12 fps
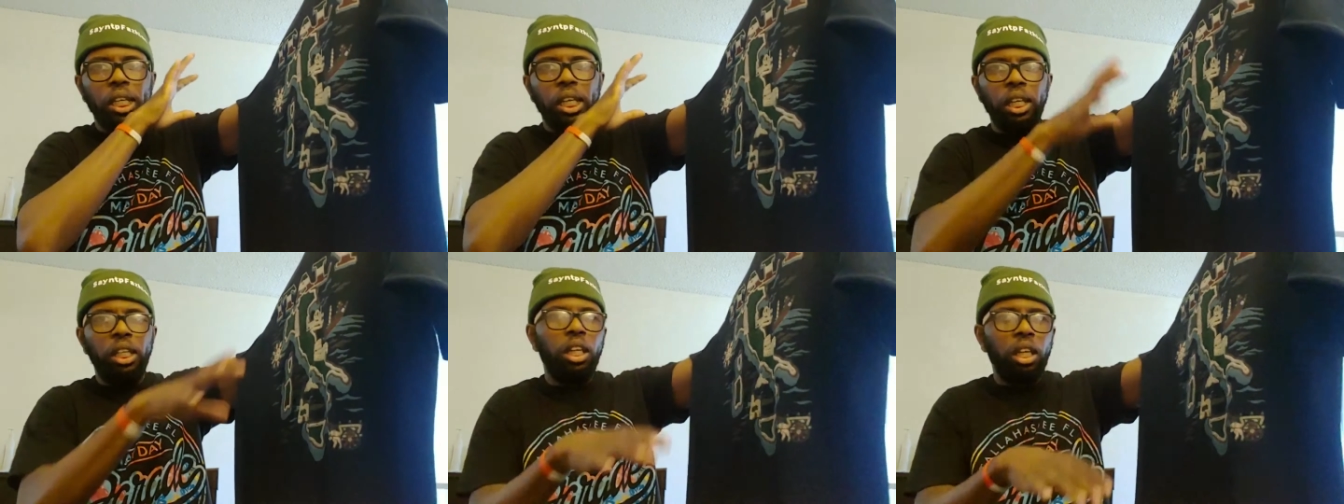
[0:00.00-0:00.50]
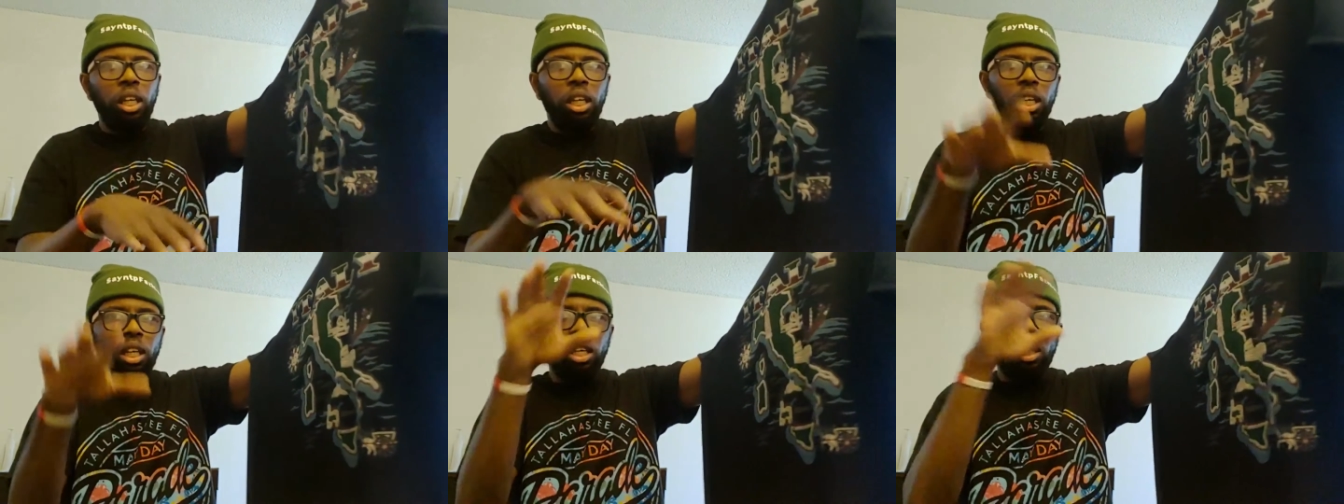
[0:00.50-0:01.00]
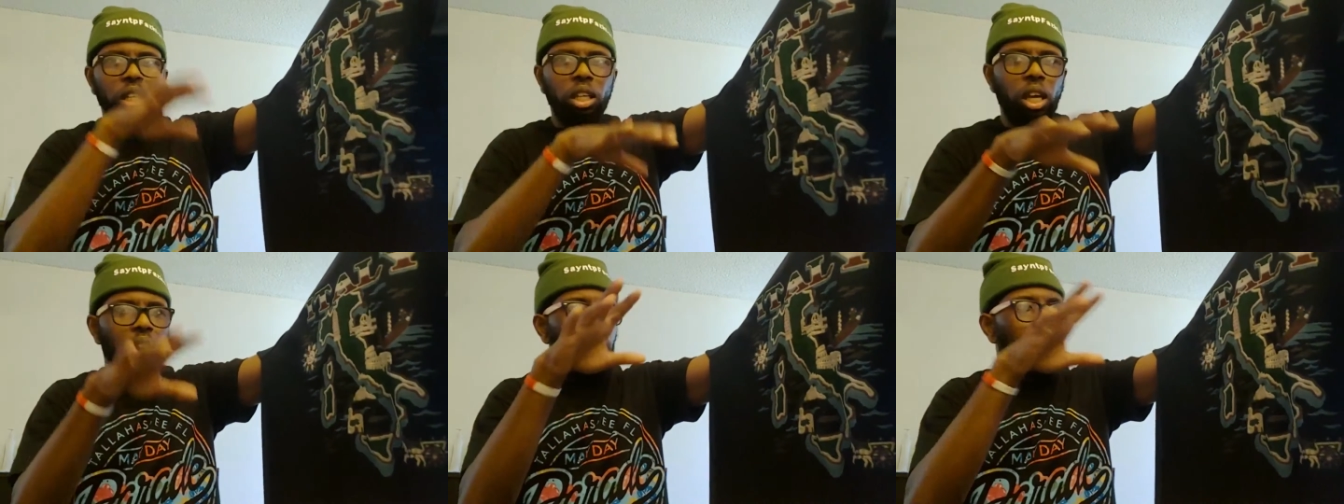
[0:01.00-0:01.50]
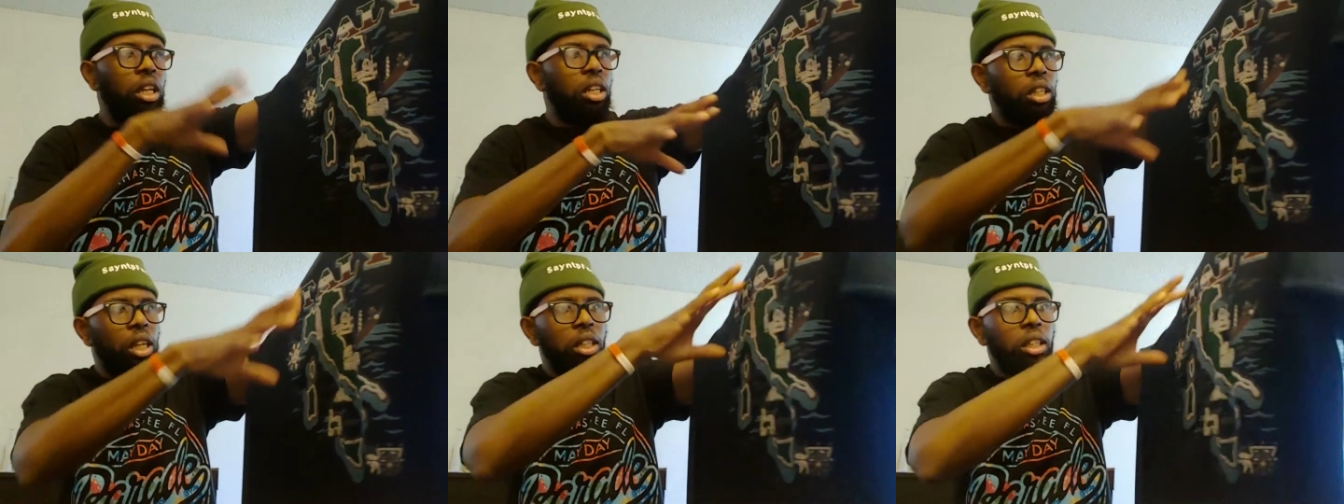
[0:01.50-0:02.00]
Italy, and I
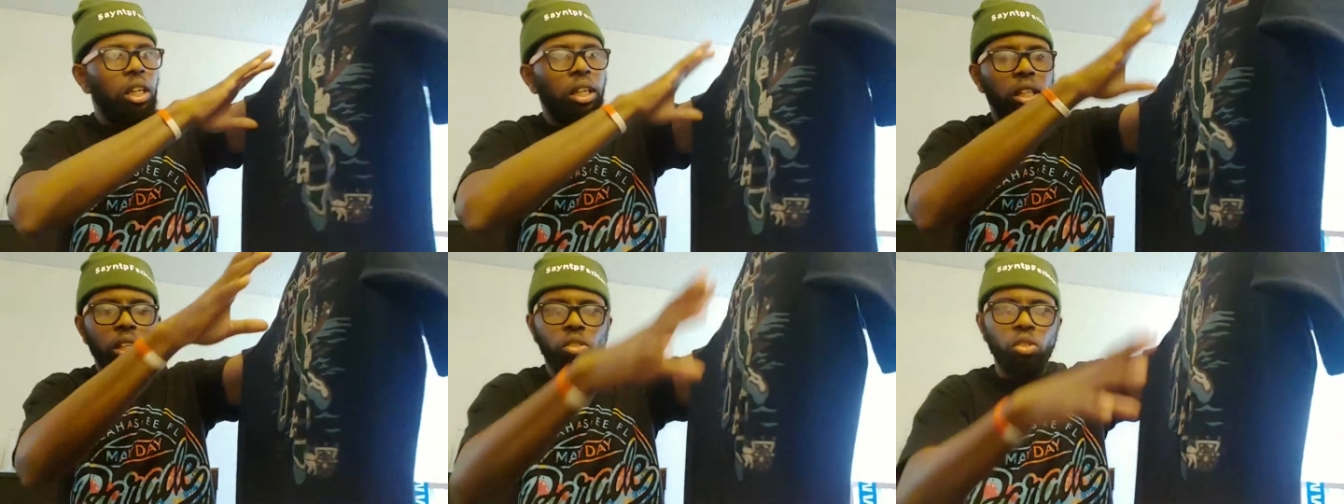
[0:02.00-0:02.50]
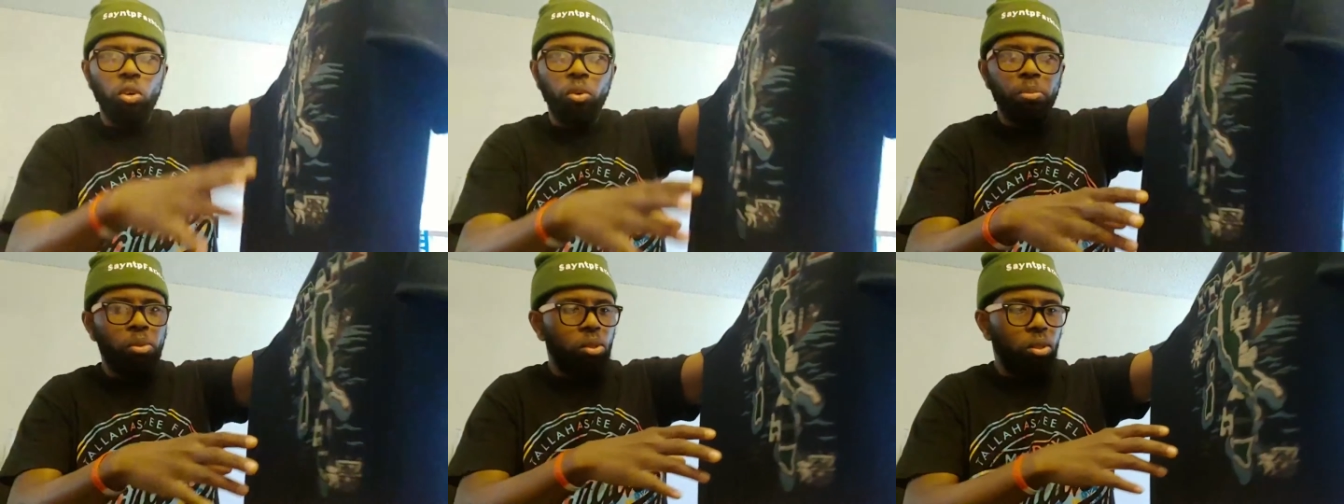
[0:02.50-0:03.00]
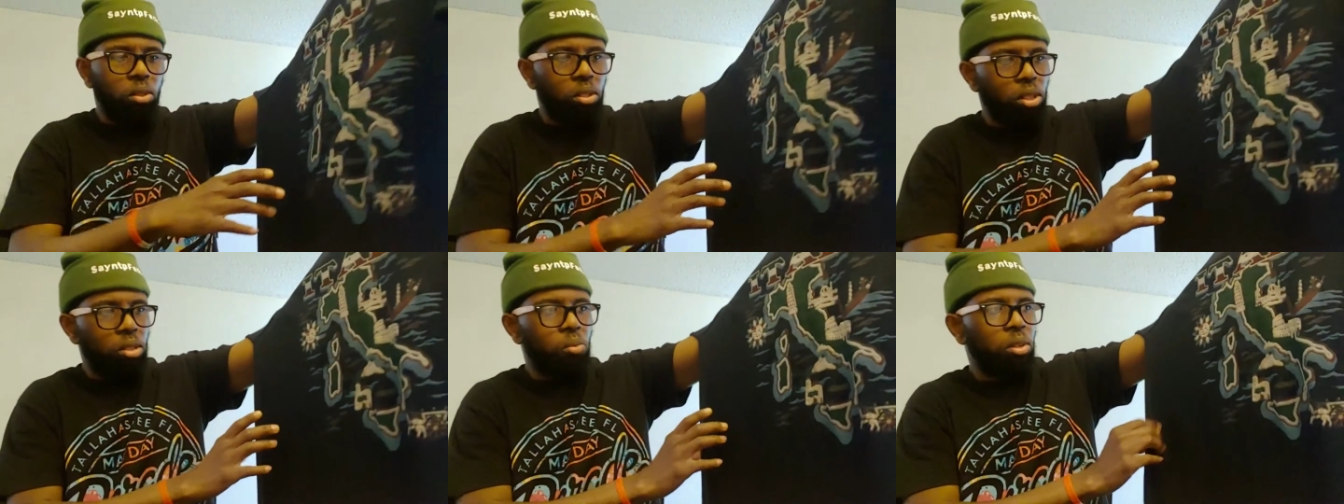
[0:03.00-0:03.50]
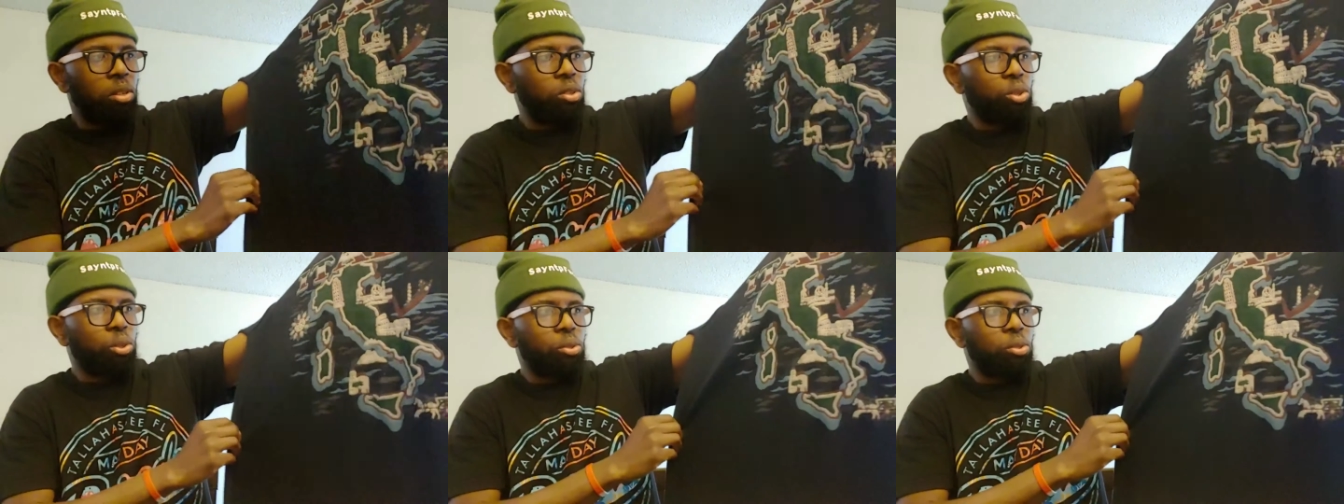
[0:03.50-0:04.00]
think Italy is dope. So this is one of the
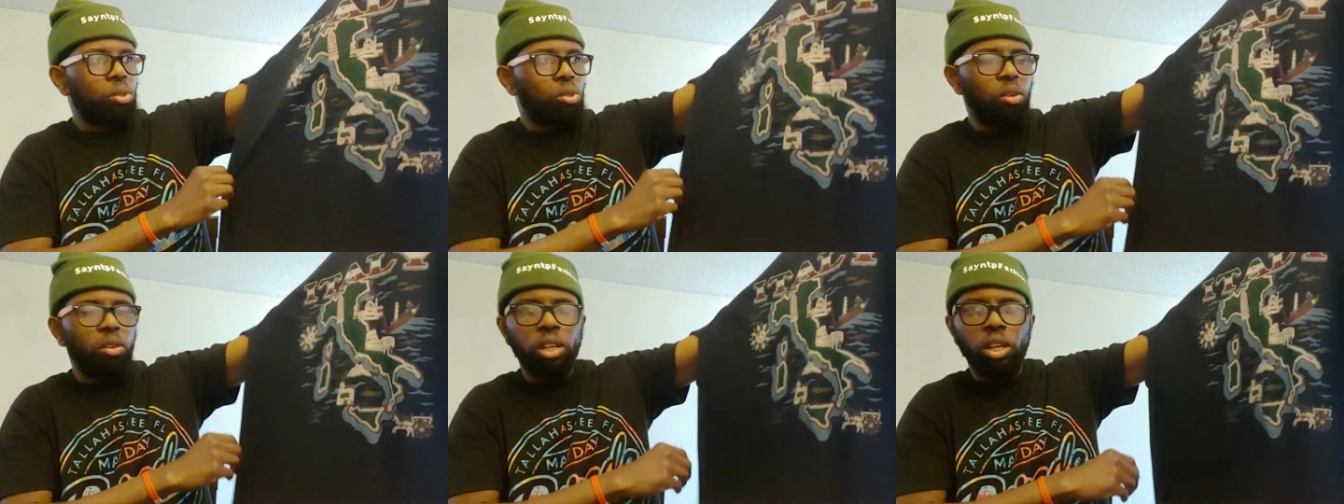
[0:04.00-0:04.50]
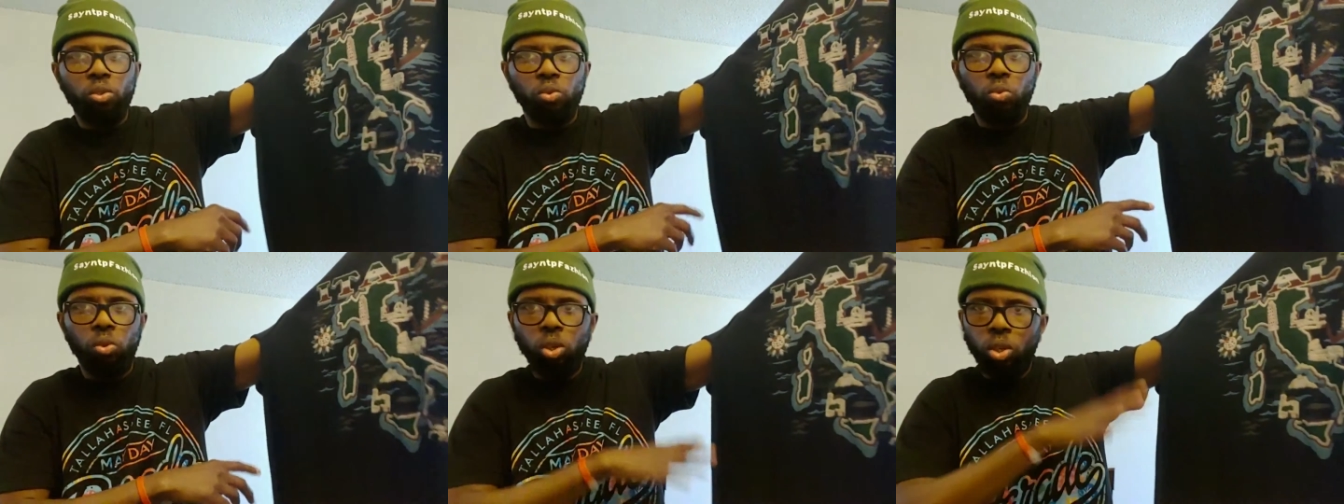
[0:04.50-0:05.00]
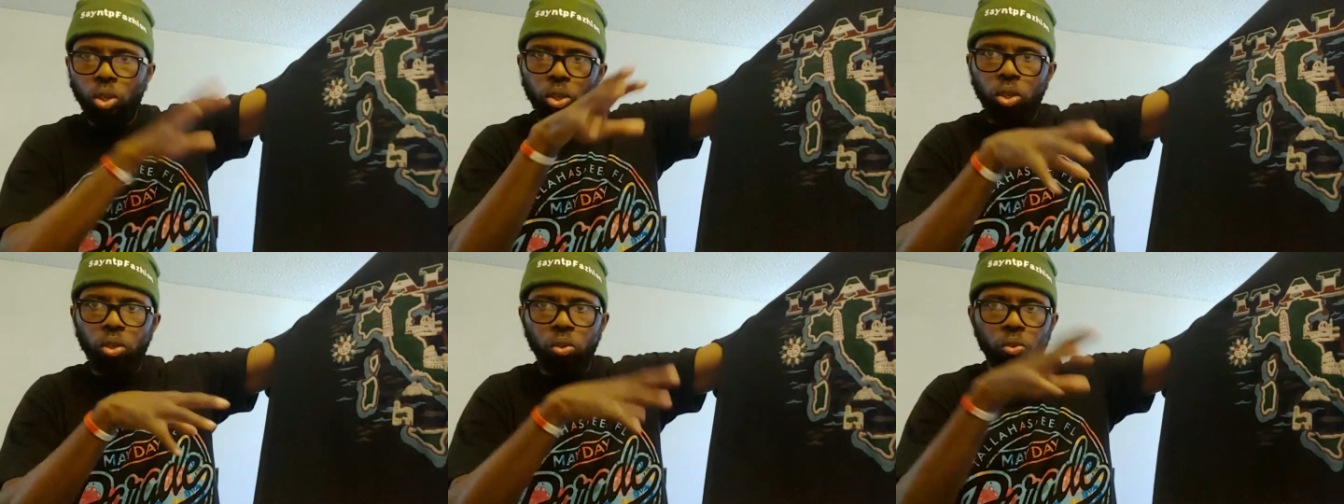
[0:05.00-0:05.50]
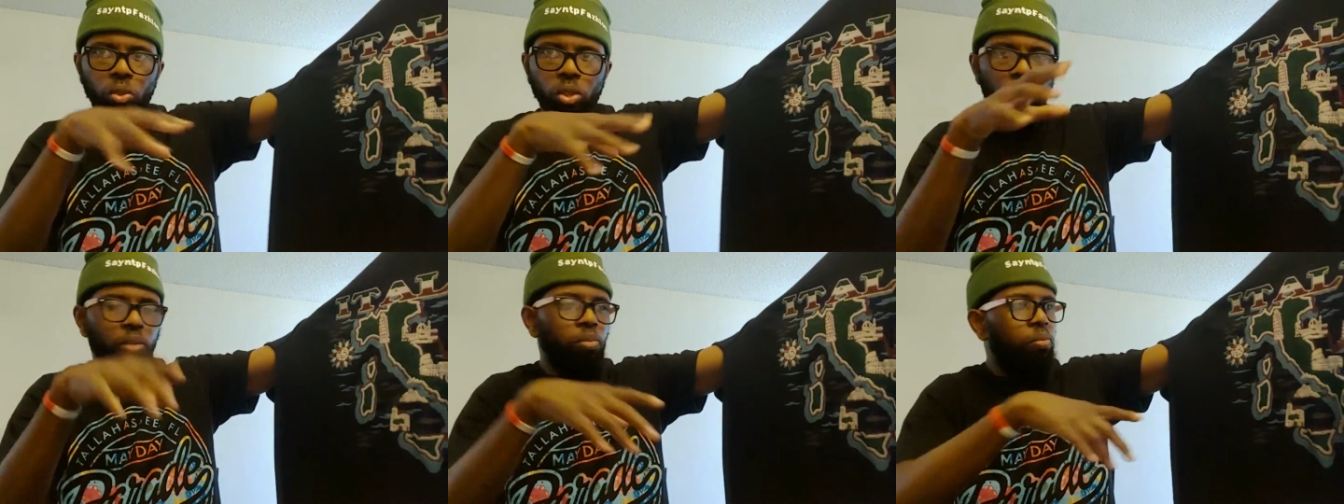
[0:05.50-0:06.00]
shirts. So someone I used to used to
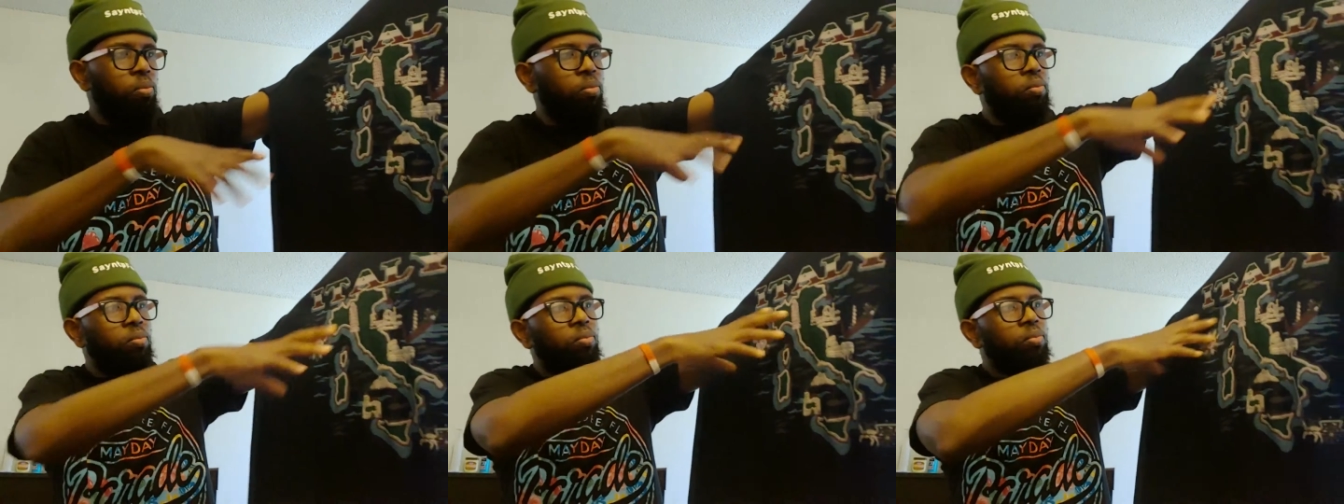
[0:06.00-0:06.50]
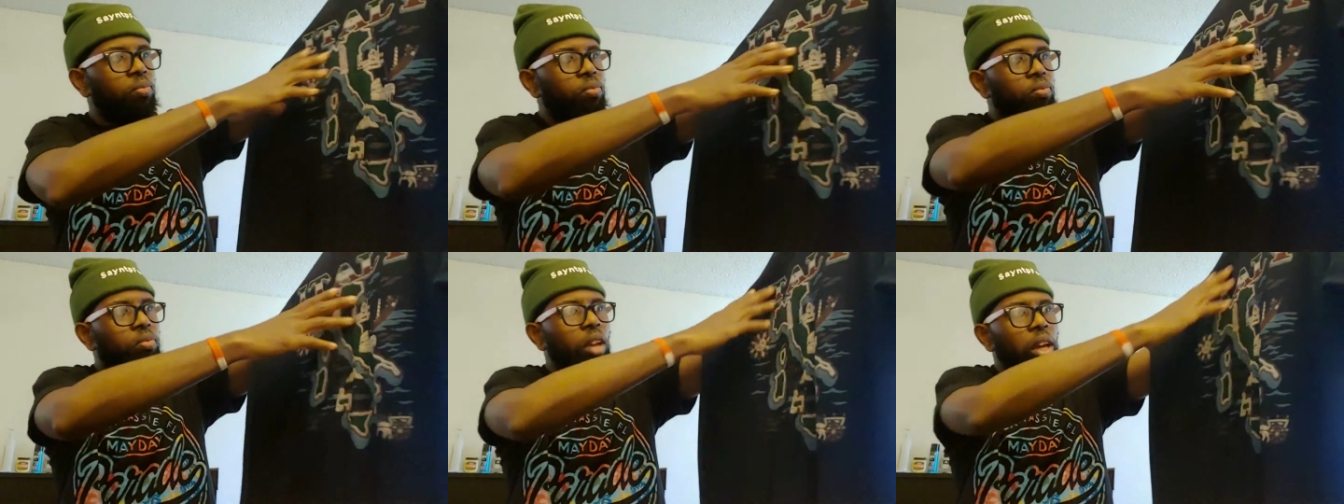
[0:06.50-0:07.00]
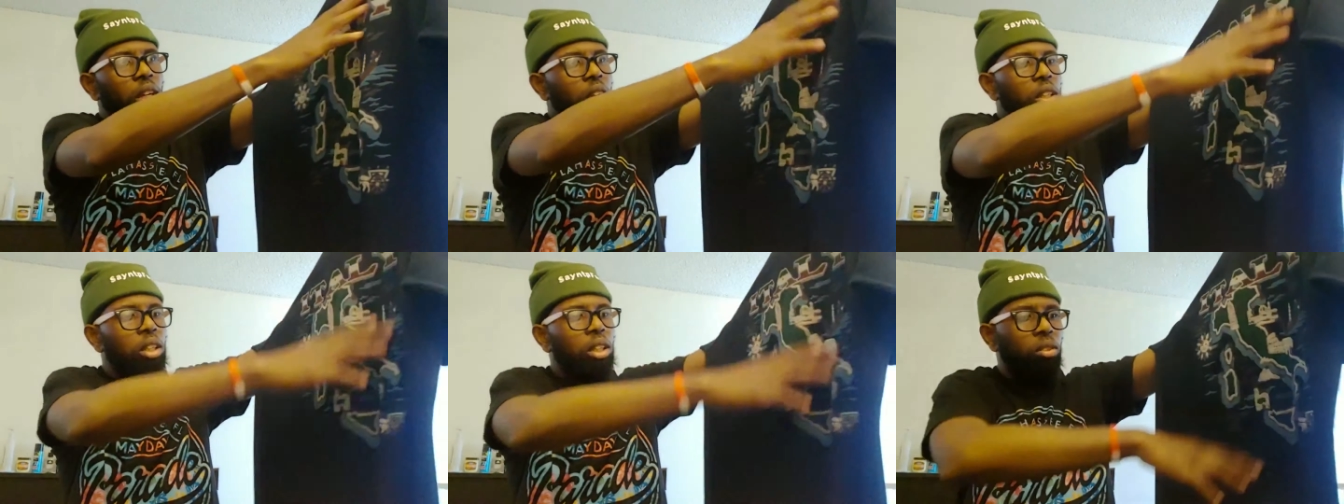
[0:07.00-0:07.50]
date like Italy.